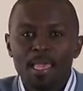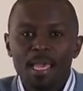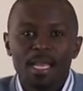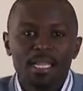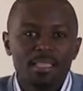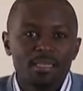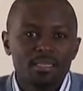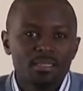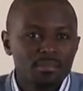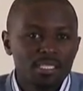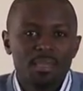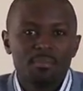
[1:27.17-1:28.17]
Another
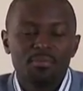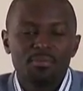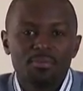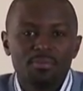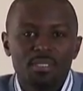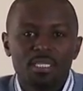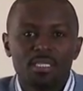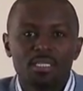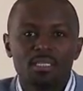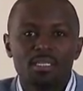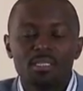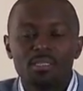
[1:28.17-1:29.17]
type of
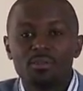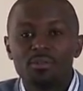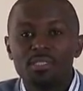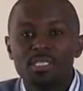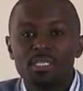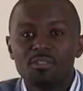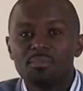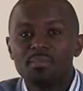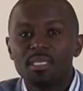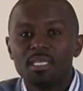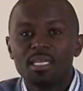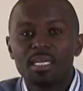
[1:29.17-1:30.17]
clinical research would
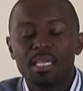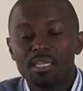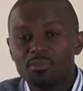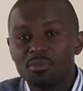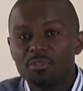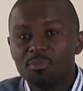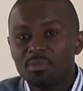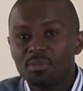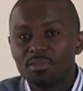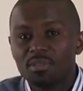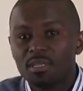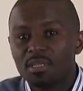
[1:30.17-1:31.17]
be a case
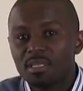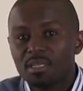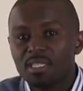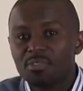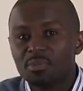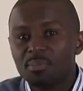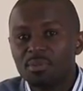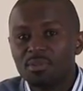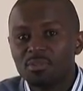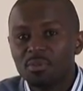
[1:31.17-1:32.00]
report,